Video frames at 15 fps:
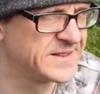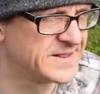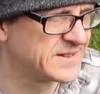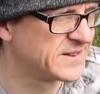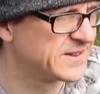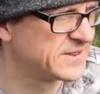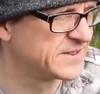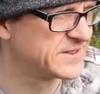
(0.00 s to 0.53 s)

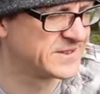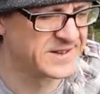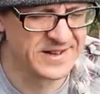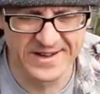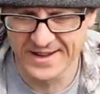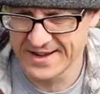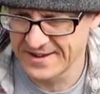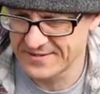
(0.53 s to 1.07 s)
So just,
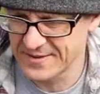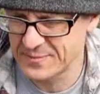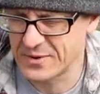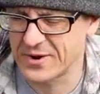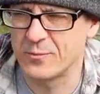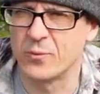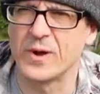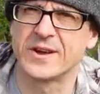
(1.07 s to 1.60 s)
if you're
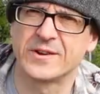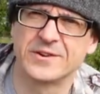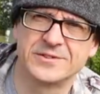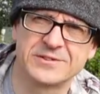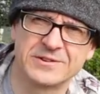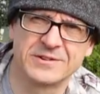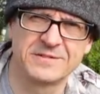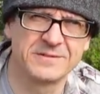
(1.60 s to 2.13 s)
putting weed
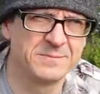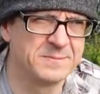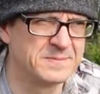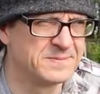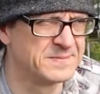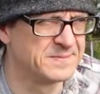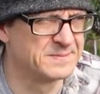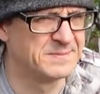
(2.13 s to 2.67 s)
control
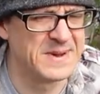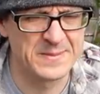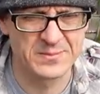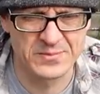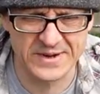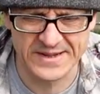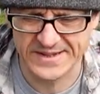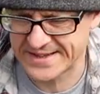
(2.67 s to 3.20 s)

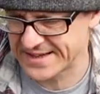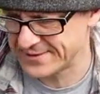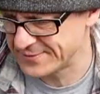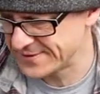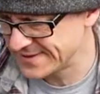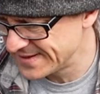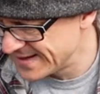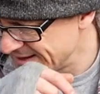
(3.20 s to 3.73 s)
membrane down,
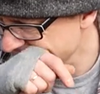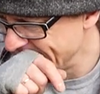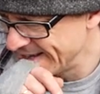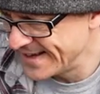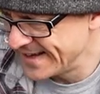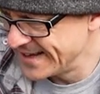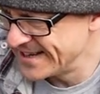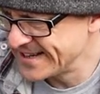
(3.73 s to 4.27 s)

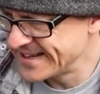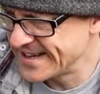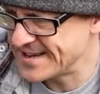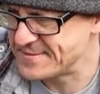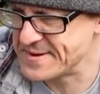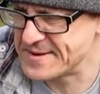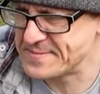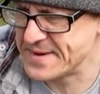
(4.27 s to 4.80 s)

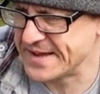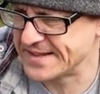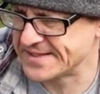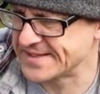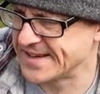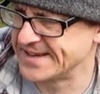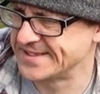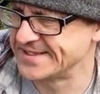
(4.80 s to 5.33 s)
keep it
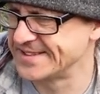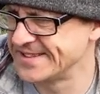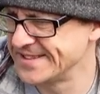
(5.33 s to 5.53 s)
maintained.